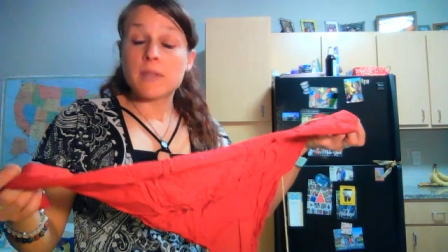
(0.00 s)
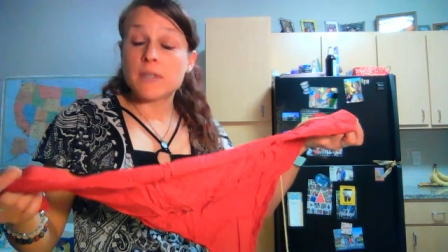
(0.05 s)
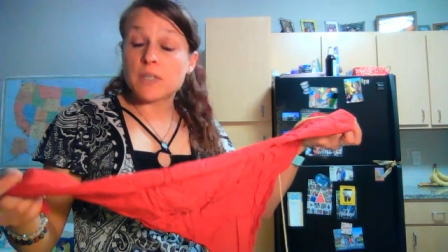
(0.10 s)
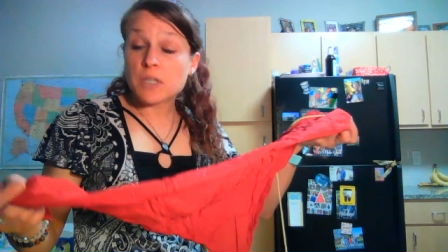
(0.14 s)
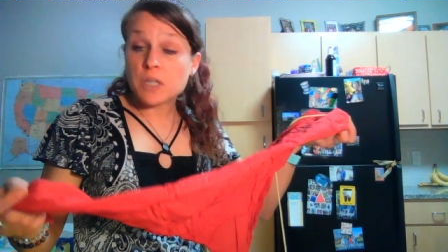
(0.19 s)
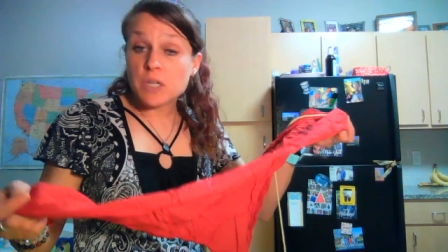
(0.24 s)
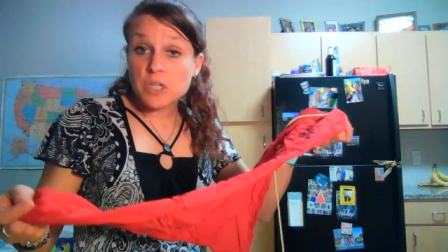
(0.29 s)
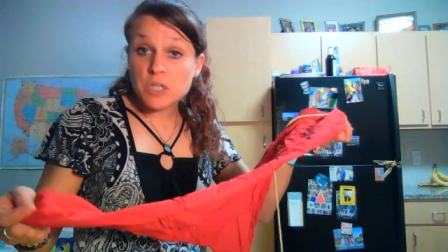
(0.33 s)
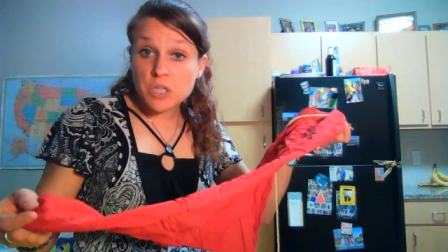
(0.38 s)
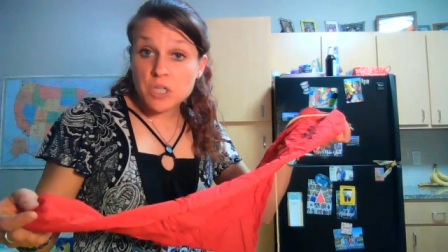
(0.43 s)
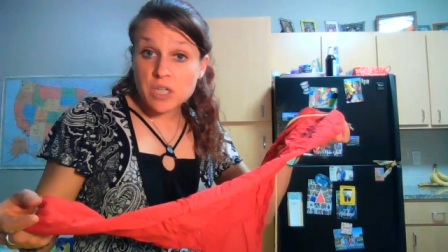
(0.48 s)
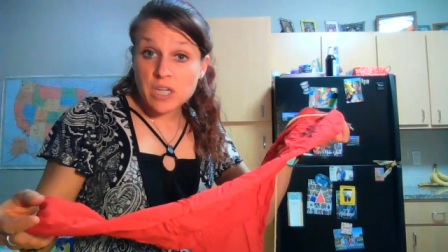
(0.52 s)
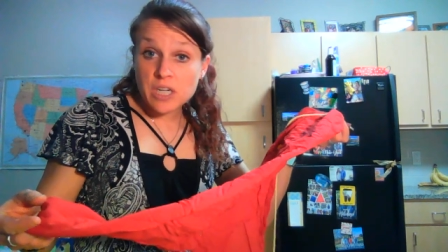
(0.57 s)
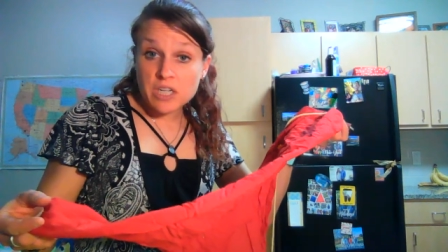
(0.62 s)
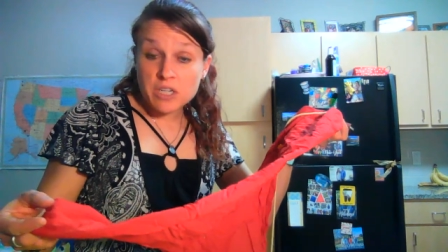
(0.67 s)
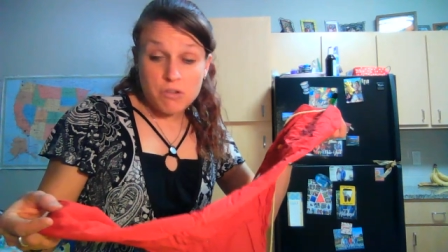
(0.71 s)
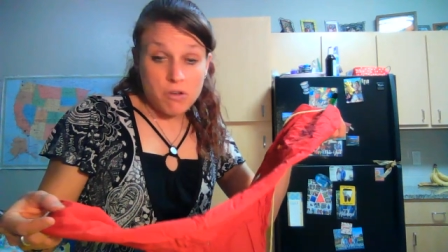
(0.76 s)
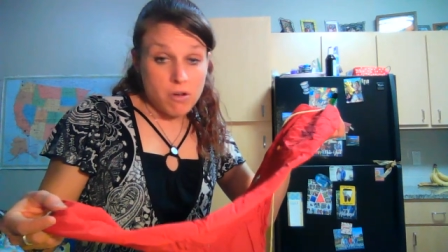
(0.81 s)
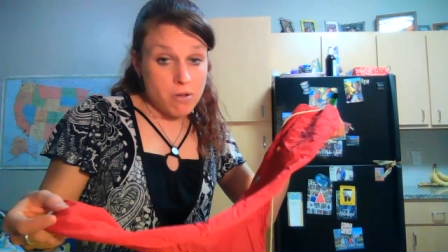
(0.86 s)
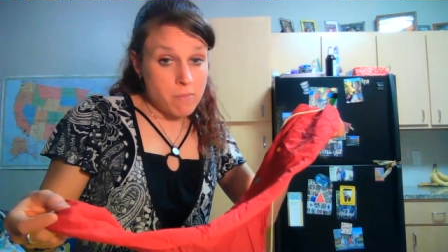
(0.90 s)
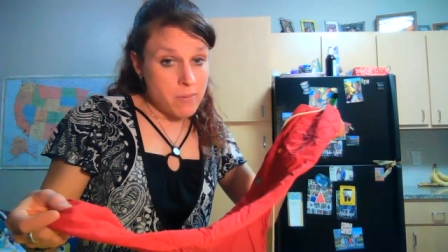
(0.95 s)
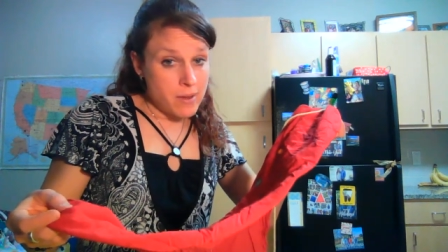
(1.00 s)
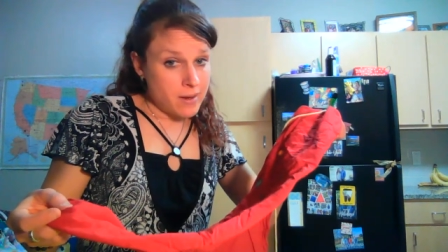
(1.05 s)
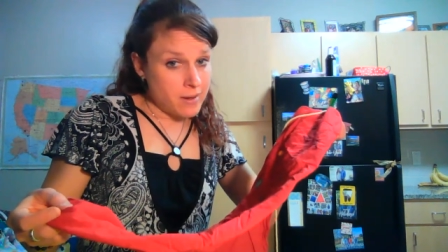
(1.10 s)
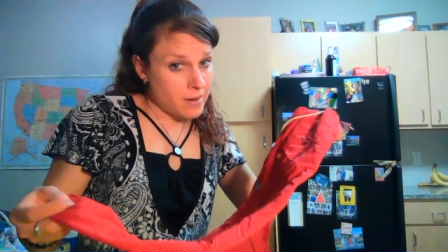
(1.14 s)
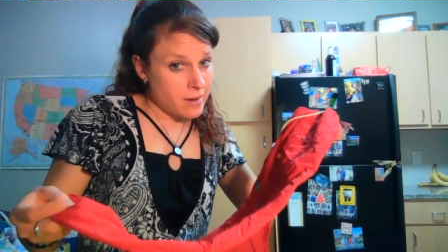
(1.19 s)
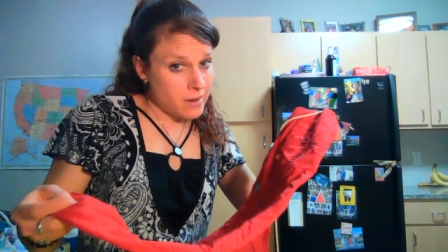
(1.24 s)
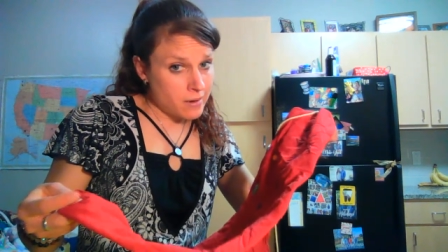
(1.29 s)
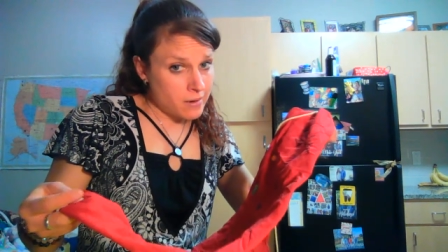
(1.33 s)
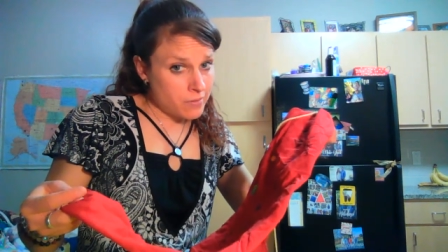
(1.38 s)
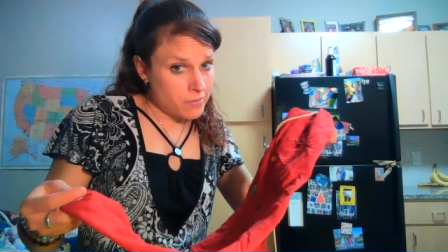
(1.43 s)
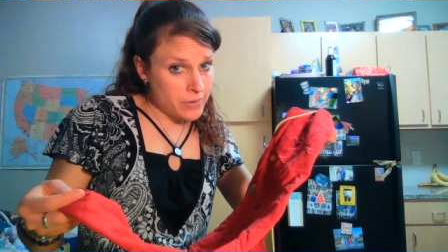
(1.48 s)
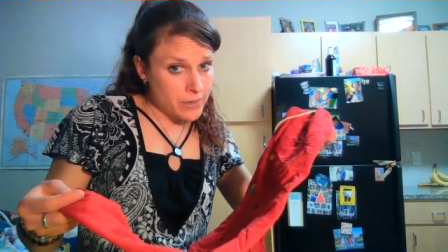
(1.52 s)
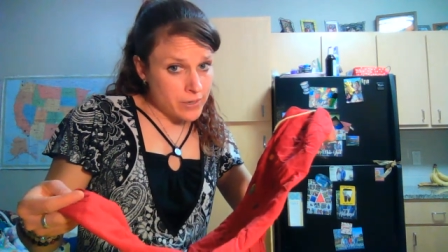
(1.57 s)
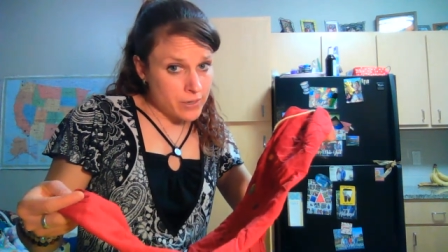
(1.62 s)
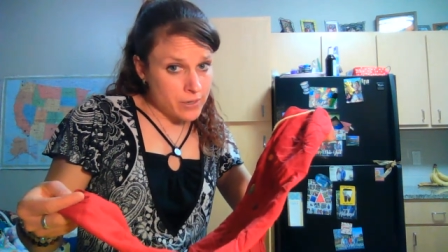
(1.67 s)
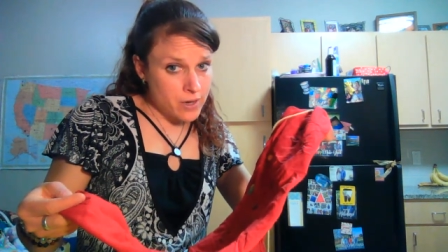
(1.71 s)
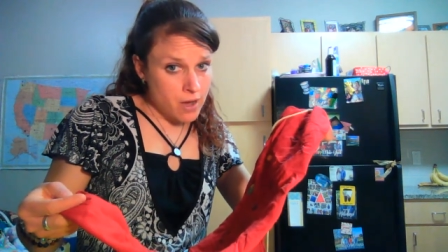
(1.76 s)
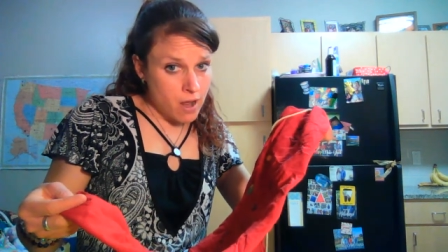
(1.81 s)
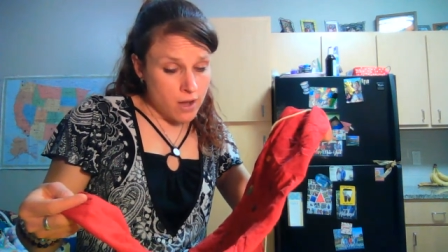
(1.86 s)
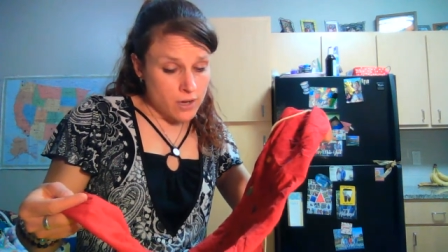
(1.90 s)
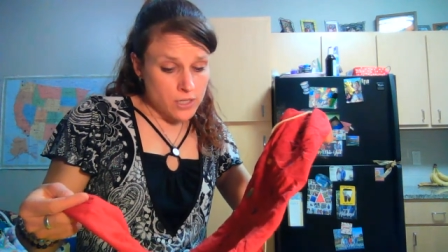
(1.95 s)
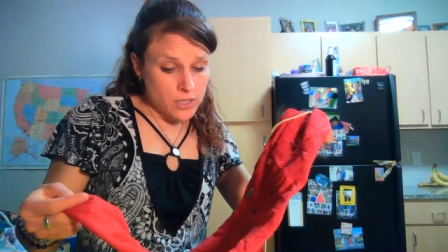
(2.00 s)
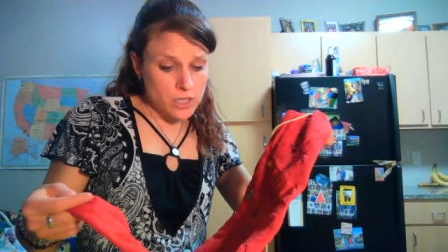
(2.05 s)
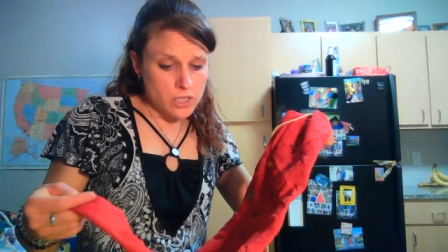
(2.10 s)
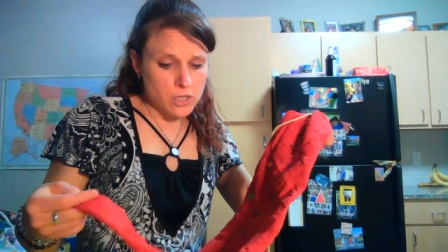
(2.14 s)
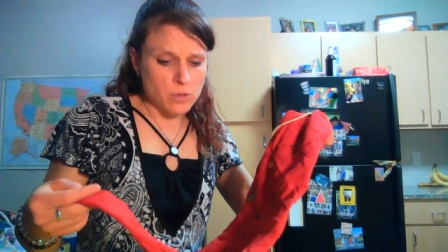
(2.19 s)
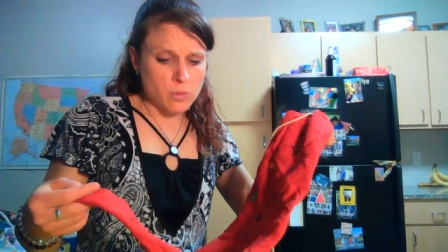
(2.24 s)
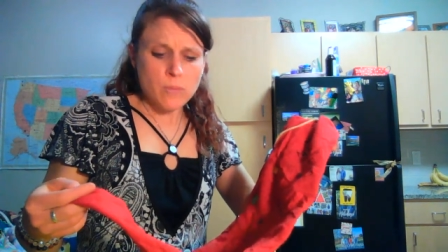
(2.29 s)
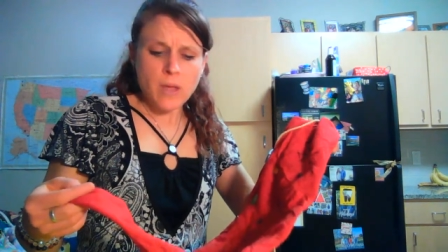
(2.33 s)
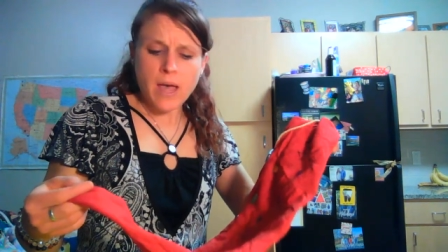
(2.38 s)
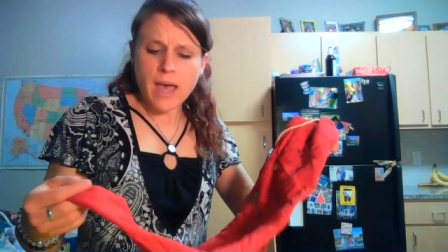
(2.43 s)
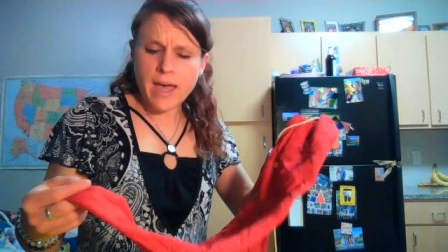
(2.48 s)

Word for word: this could turn into a bandana for your dog too.